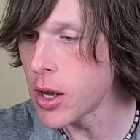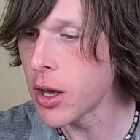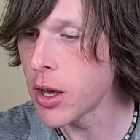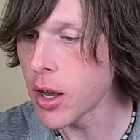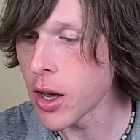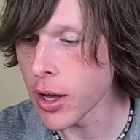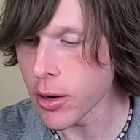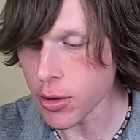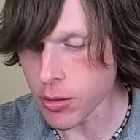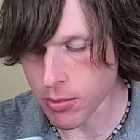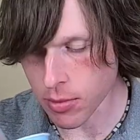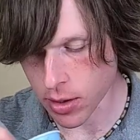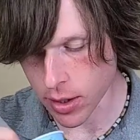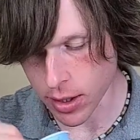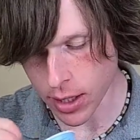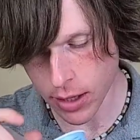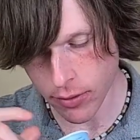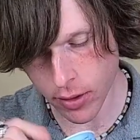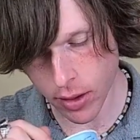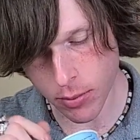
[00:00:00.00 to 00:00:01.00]
I don't mind
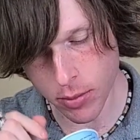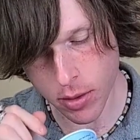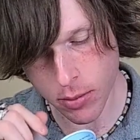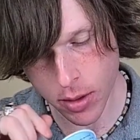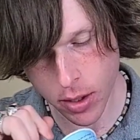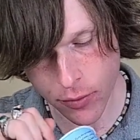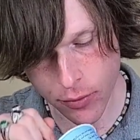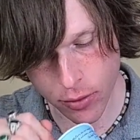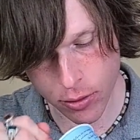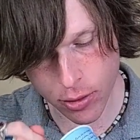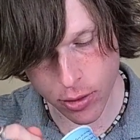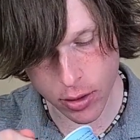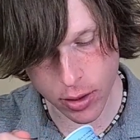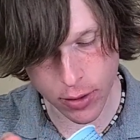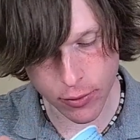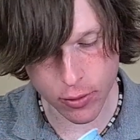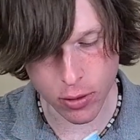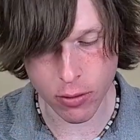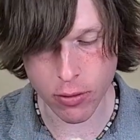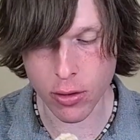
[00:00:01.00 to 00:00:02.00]
having a bit of McFlurry left
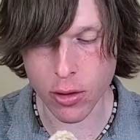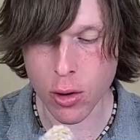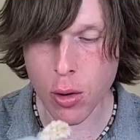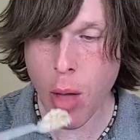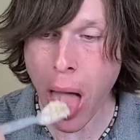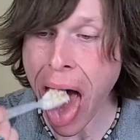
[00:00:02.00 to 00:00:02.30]
over though.